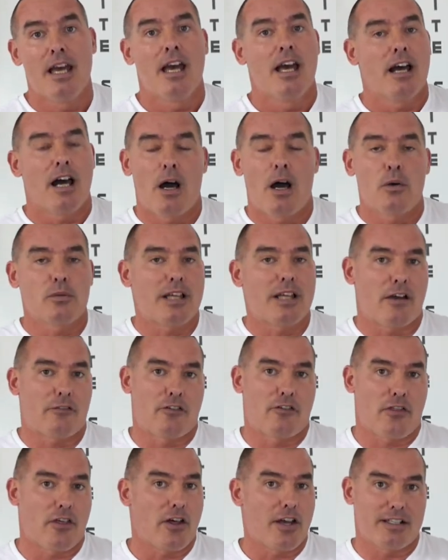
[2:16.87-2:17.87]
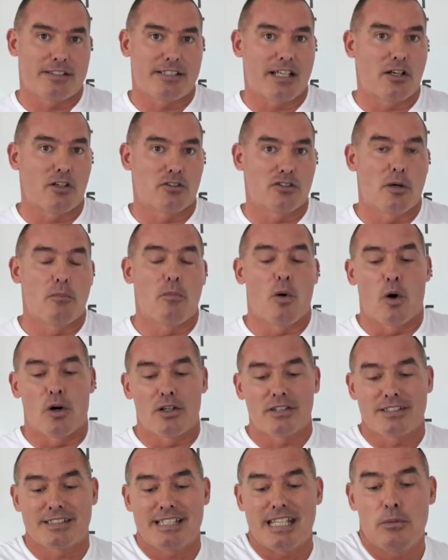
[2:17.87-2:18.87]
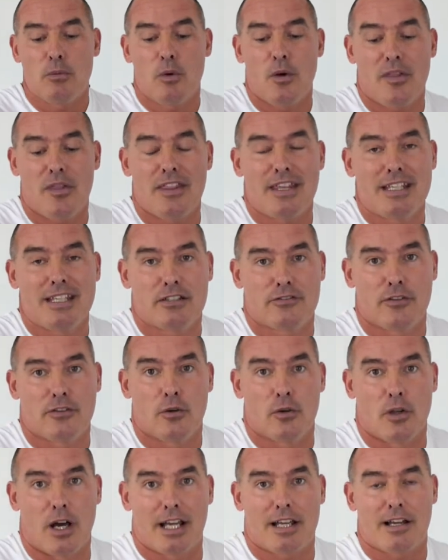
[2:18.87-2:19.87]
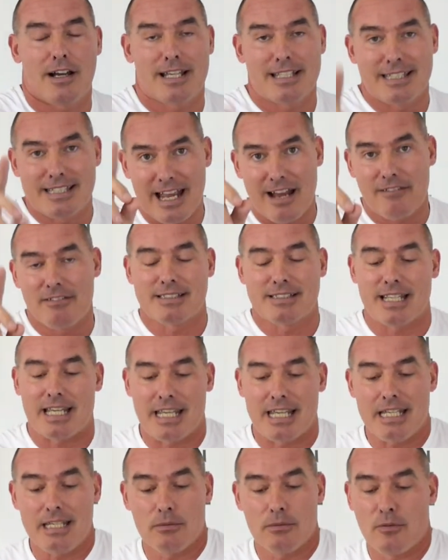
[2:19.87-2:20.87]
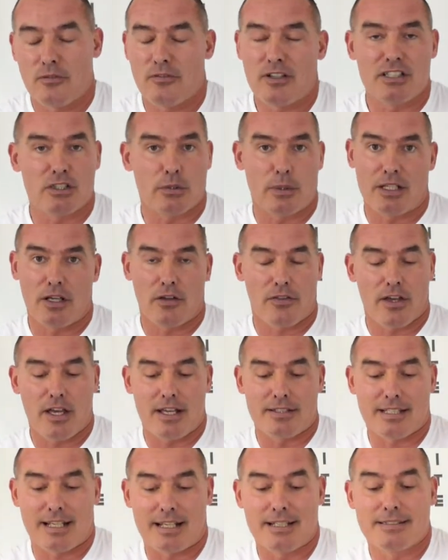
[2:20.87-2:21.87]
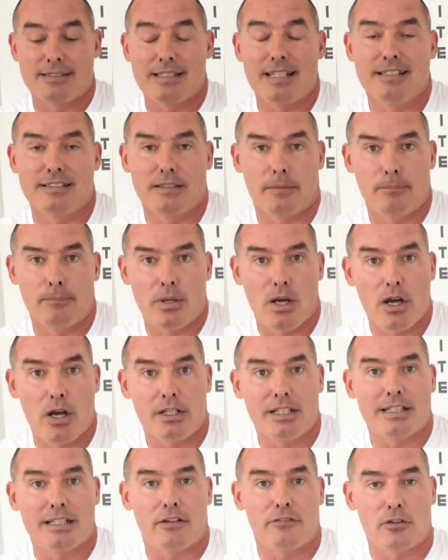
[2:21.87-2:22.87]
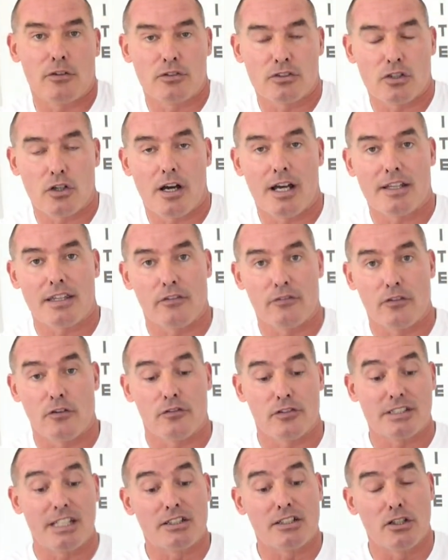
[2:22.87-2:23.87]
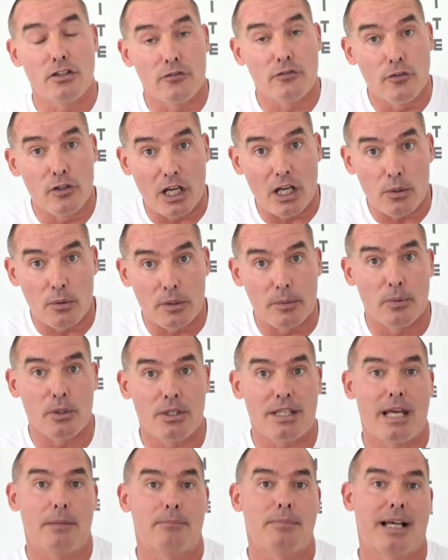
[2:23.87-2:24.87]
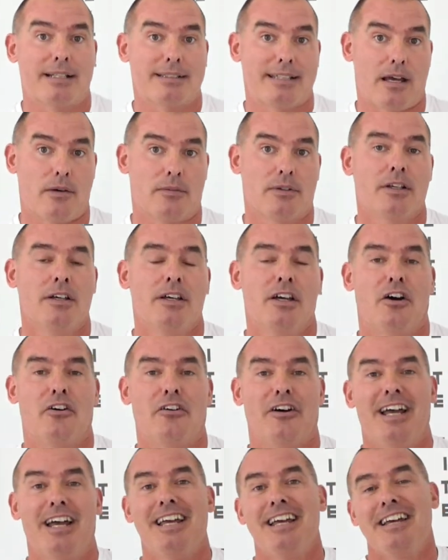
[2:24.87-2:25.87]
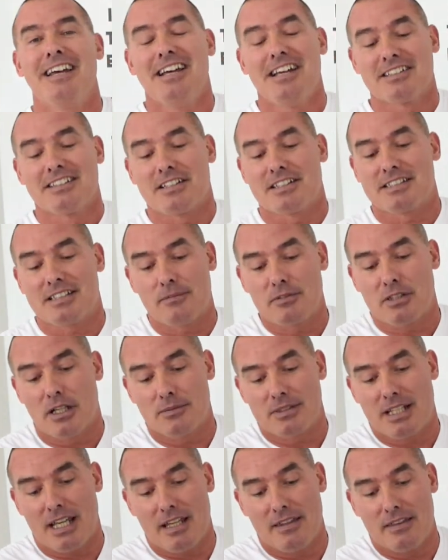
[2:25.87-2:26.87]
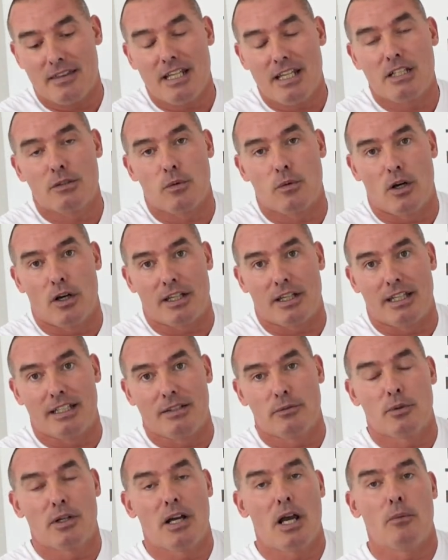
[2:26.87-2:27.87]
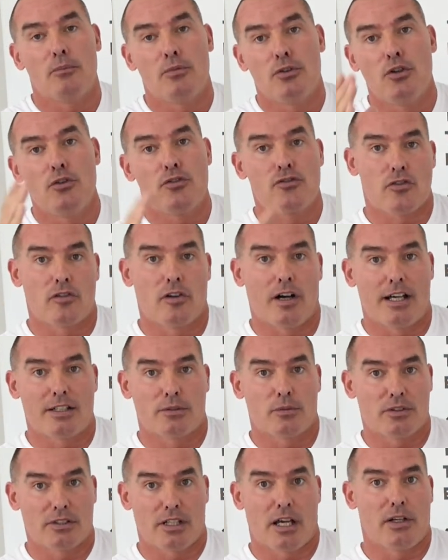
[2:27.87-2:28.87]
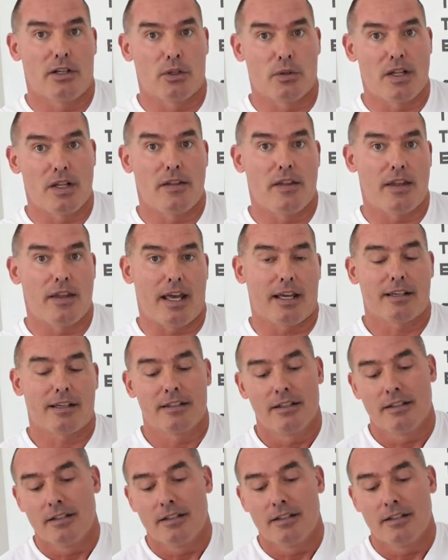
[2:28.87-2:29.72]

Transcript: hold that for 30 seconds or more, see what these feel like. I guarantee within 20 or 30 seconds, these are burning, they feel tired, they feel fatigued, and you feel like you want to put your head back down, all right? So sometimes getting these working will help neutralize what's going on in the neck.